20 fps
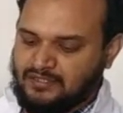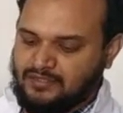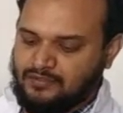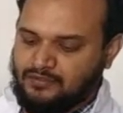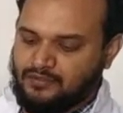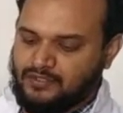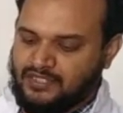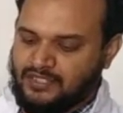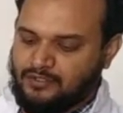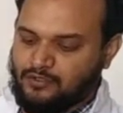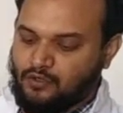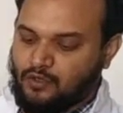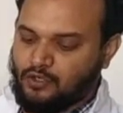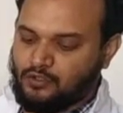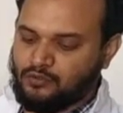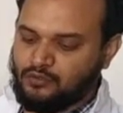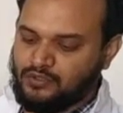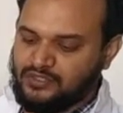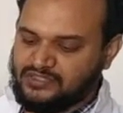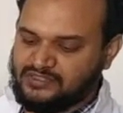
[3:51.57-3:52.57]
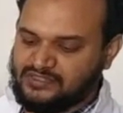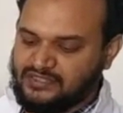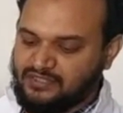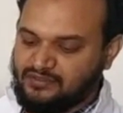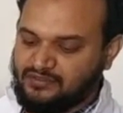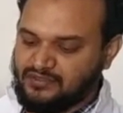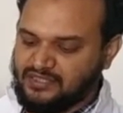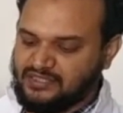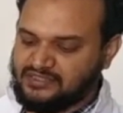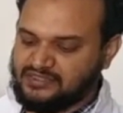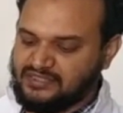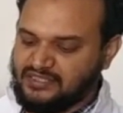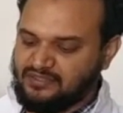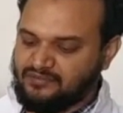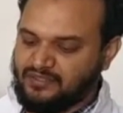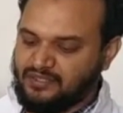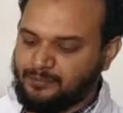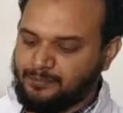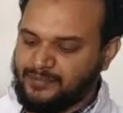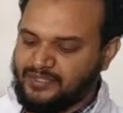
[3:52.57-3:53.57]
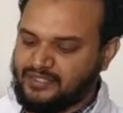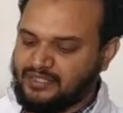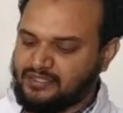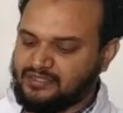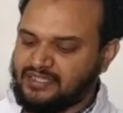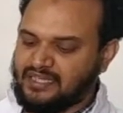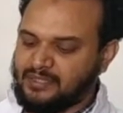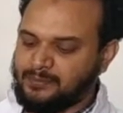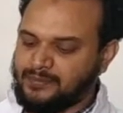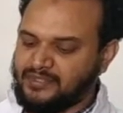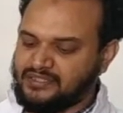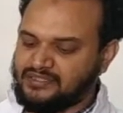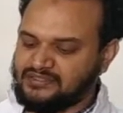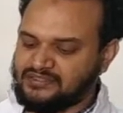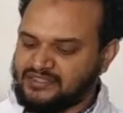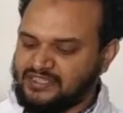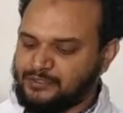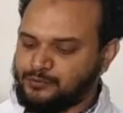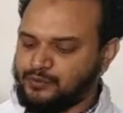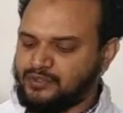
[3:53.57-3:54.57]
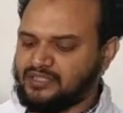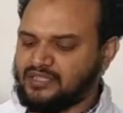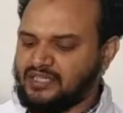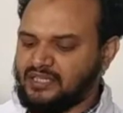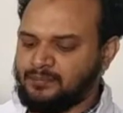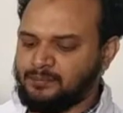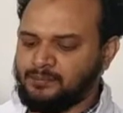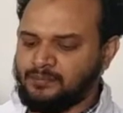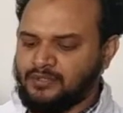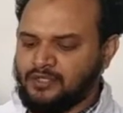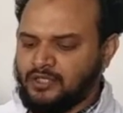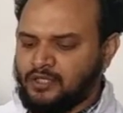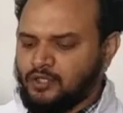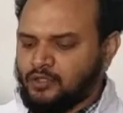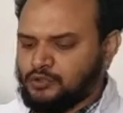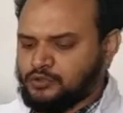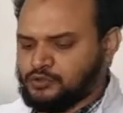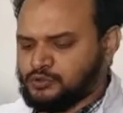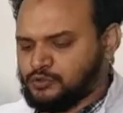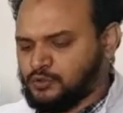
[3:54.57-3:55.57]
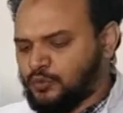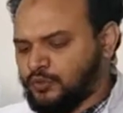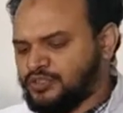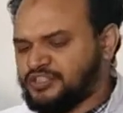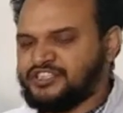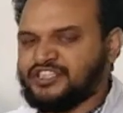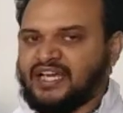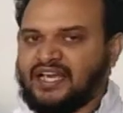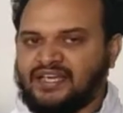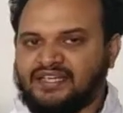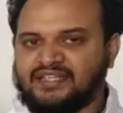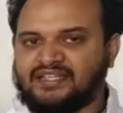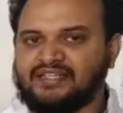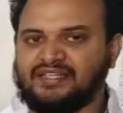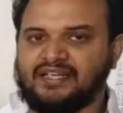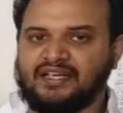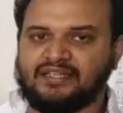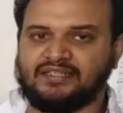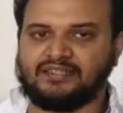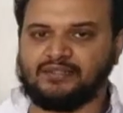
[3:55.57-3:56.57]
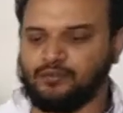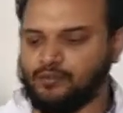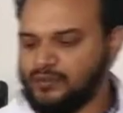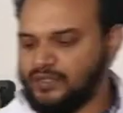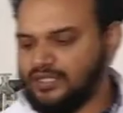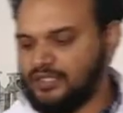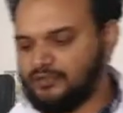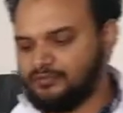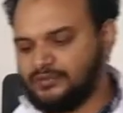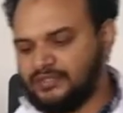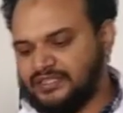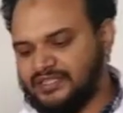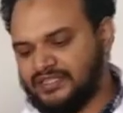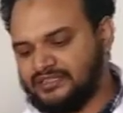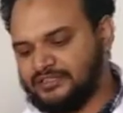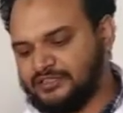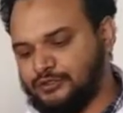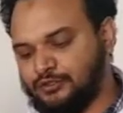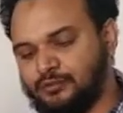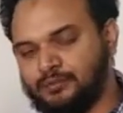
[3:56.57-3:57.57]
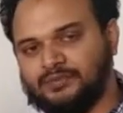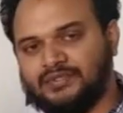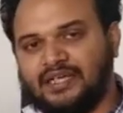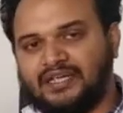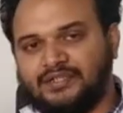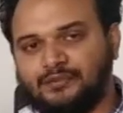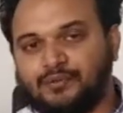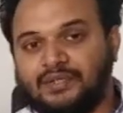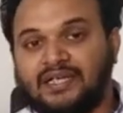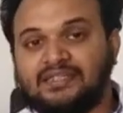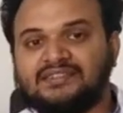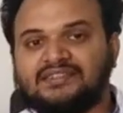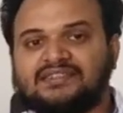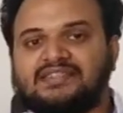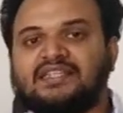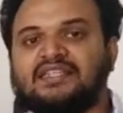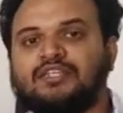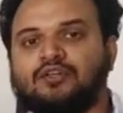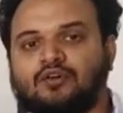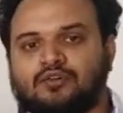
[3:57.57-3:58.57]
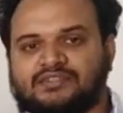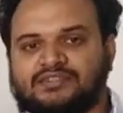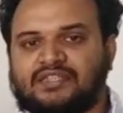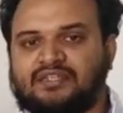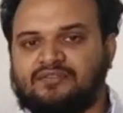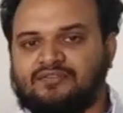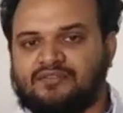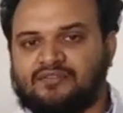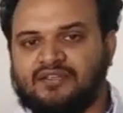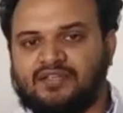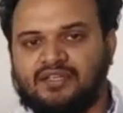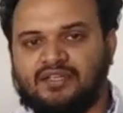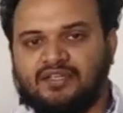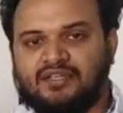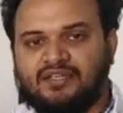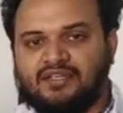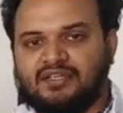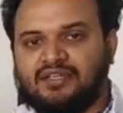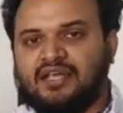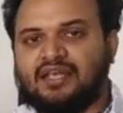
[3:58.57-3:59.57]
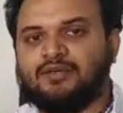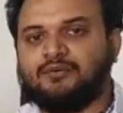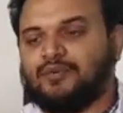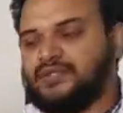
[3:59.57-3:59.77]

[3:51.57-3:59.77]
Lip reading: Okay, not only silver, silver mirror. That means it will come so shiny at the wall of the test tube that you can see yourself. Like we